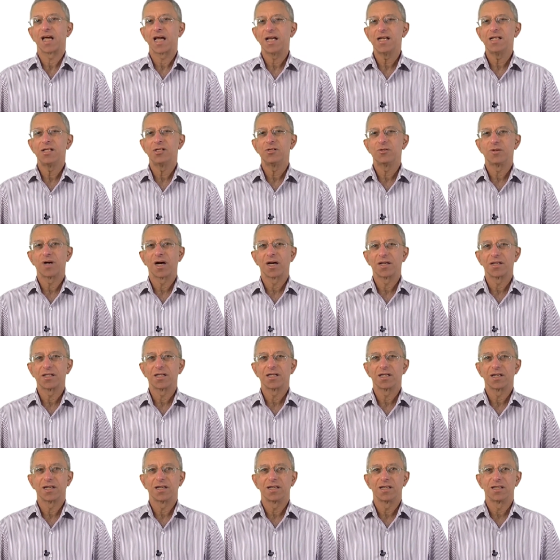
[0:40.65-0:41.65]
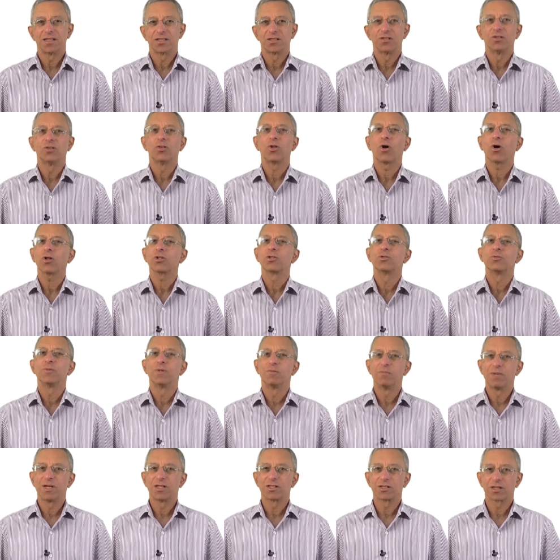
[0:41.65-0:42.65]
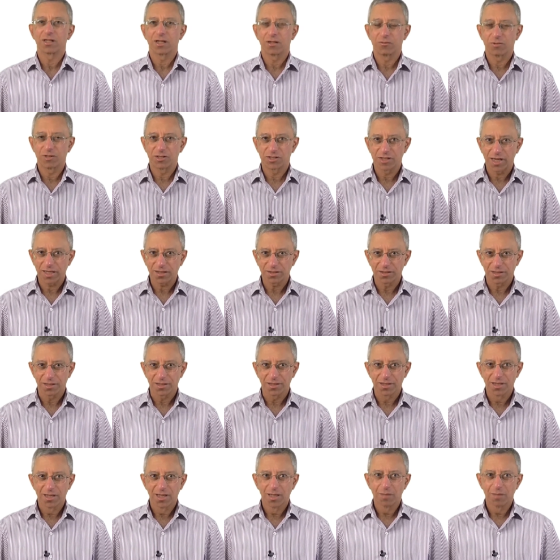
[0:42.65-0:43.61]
any new idea is not to immediately reject it,